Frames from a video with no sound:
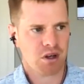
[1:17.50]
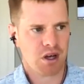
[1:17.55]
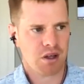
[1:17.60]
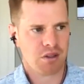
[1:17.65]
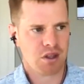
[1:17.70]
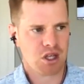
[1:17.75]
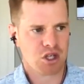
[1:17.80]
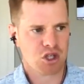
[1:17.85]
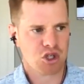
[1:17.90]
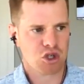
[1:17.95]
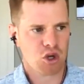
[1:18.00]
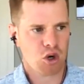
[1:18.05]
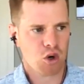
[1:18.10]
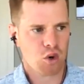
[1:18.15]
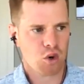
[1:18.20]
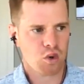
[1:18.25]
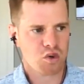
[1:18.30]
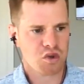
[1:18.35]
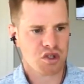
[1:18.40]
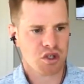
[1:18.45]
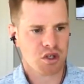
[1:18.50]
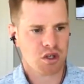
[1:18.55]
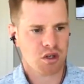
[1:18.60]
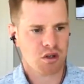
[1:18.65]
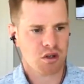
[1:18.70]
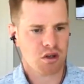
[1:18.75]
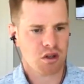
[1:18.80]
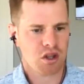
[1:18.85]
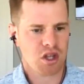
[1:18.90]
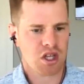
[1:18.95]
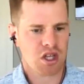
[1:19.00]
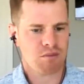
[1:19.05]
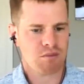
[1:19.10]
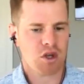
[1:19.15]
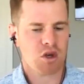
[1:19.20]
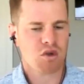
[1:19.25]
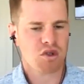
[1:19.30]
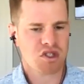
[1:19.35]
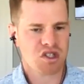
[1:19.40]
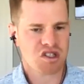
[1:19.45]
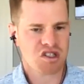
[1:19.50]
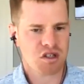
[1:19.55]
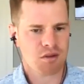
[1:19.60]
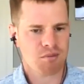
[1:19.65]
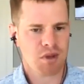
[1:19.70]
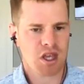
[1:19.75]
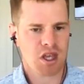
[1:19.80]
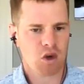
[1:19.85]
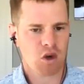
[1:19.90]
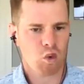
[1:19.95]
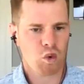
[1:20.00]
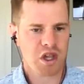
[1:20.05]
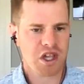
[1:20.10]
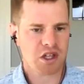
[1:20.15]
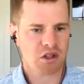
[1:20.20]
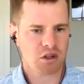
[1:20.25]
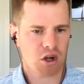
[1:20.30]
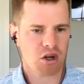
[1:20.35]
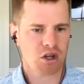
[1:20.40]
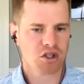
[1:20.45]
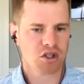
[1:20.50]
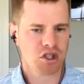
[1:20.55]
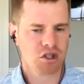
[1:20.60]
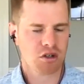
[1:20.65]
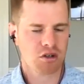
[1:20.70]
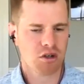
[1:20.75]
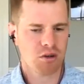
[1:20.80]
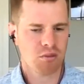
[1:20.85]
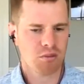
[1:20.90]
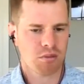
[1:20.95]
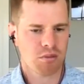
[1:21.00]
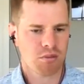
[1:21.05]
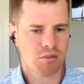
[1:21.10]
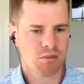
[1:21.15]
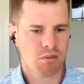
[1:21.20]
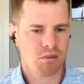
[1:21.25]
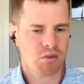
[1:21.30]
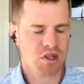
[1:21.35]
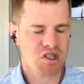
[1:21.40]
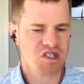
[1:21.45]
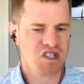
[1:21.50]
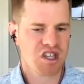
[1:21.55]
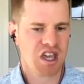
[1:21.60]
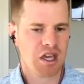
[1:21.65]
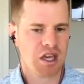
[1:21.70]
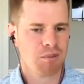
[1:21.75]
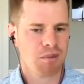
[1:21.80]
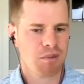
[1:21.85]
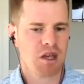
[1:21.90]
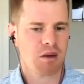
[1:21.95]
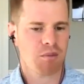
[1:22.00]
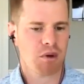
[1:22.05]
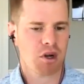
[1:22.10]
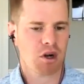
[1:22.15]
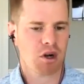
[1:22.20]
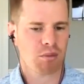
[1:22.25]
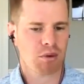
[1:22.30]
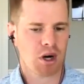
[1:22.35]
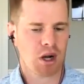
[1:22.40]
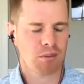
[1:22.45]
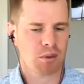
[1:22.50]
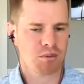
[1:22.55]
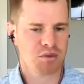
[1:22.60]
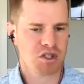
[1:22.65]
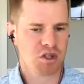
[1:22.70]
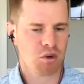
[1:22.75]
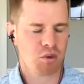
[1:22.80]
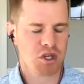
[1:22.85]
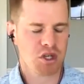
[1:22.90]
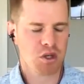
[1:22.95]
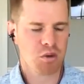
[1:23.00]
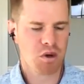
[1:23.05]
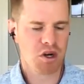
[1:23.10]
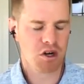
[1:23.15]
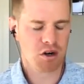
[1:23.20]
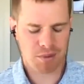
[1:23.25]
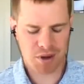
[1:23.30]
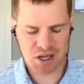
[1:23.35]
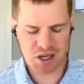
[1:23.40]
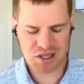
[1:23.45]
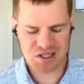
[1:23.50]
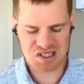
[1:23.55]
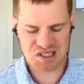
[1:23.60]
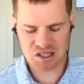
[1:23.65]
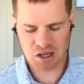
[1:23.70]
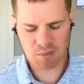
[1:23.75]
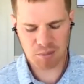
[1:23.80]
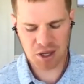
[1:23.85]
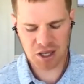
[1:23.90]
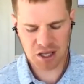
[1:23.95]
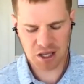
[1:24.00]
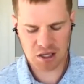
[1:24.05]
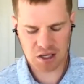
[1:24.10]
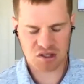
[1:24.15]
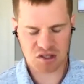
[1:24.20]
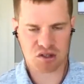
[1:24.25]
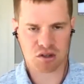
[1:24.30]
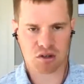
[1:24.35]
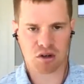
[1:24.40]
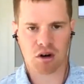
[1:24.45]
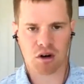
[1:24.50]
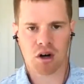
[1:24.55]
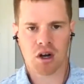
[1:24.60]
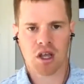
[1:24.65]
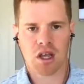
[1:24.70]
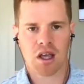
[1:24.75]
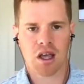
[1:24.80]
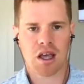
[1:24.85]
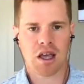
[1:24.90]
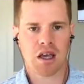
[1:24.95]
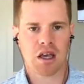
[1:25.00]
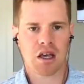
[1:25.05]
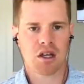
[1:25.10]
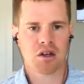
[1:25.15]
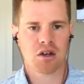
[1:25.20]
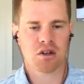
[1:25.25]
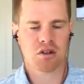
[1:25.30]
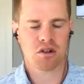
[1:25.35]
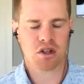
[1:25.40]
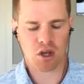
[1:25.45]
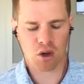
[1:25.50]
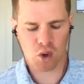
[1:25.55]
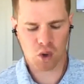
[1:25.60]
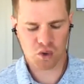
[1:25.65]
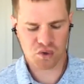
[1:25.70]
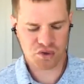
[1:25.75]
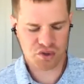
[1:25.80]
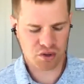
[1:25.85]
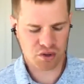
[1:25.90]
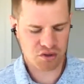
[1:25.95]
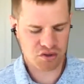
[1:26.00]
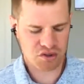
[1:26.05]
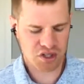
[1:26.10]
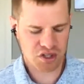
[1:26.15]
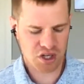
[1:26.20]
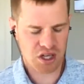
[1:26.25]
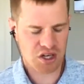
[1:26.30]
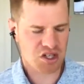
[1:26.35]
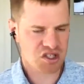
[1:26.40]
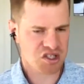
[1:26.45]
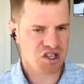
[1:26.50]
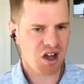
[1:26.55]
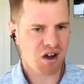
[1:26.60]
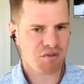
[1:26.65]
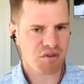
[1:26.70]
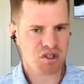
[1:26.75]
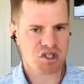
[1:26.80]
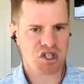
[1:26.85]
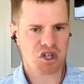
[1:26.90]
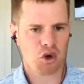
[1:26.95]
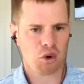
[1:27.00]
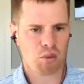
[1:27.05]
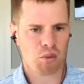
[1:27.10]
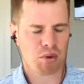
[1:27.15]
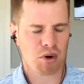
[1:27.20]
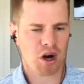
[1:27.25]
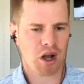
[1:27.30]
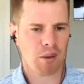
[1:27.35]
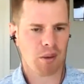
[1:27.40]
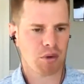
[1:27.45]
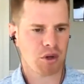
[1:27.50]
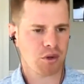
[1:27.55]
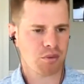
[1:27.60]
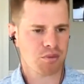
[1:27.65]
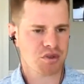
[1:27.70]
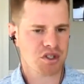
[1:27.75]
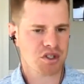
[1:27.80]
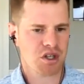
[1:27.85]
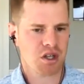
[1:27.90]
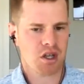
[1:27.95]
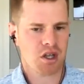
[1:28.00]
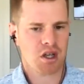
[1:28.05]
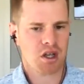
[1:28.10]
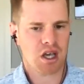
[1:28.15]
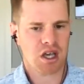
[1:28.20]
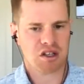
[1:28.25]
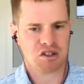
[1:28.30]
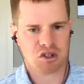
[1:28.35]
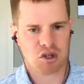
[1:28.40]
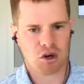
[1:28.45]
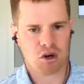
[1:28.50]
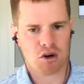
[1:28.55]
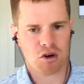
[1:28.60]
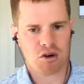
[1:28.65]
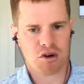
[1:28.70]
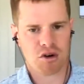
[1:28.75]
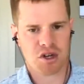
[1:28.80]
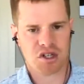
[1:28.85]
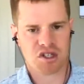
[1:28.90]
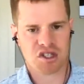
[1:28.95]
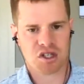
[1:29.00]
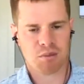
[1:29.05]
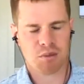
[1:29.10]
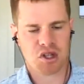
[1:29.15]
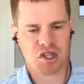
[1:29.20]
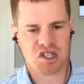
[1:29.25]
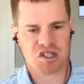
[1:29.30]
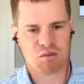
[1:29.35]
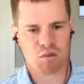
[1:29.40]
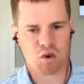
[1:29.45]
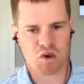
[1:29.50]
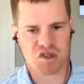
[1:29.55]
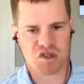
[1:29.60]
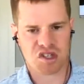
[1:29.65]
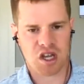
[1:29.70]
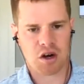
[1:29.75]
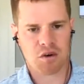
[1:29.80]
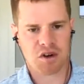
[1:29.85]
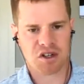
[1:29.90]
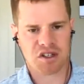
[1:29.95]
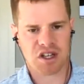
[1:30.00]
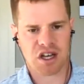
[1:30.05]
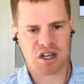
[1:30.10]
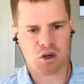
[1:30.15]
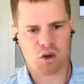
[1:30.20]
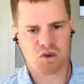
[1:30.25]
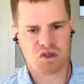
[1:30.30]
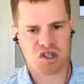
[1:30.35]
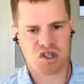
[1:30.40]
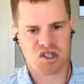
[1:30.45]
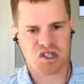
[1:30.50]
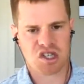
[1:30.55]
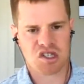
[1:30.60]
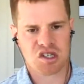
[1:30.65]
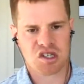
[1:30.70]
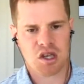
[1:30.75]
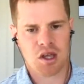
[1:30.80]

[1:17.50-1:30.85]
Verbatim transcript: I think shows the immune system being weak long term this can be a bigger problem. So when you hear about stomach cancer and the ulcers and esophageal problems and GERD and some of these more scary diagnoses,